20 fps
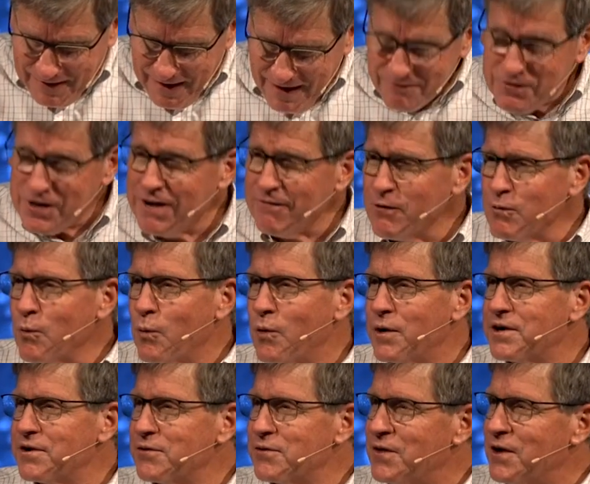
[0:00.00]
Have you ever
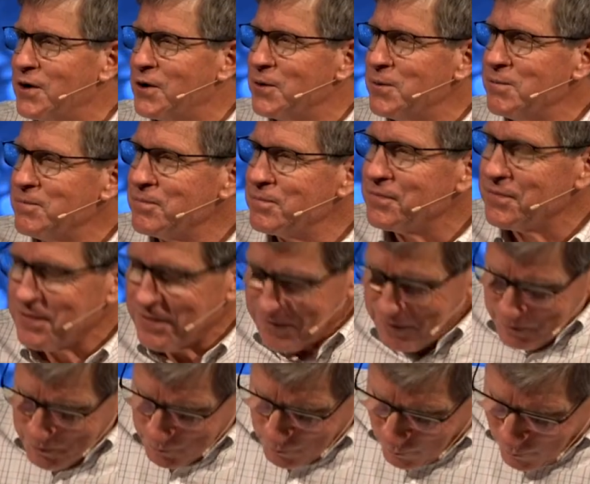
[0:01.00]
wondered, though,
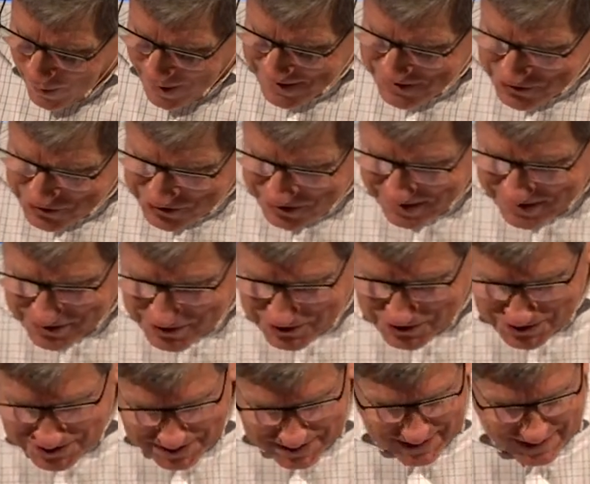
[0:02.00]
why
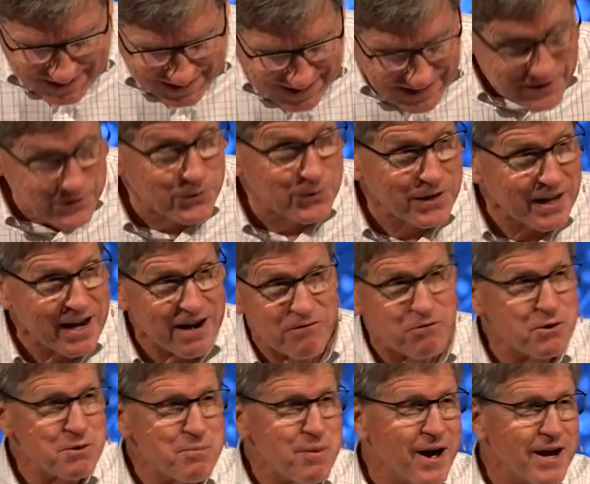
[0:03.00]
Jesus didn't heal
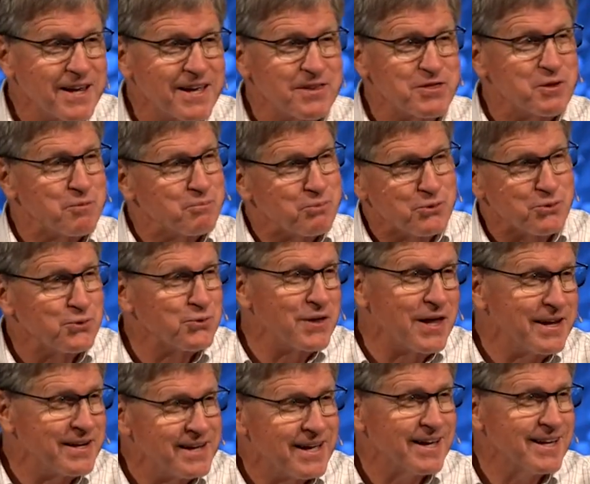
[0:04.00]
everybody at the pool
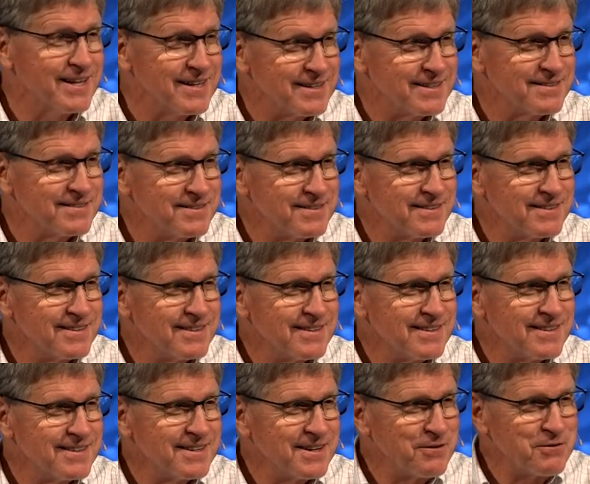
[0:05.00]
that day?
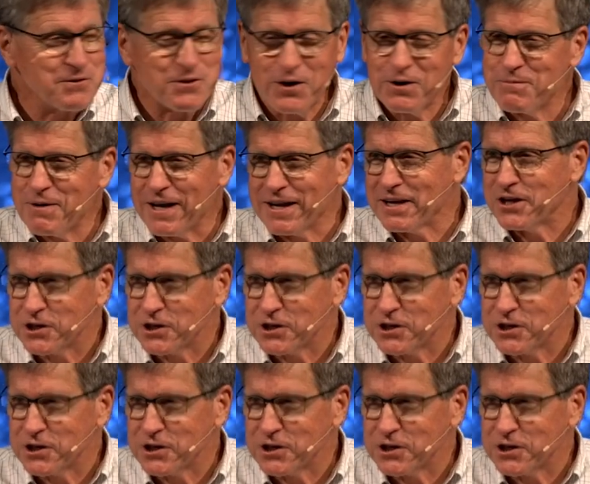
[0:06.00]
You ever thought about it?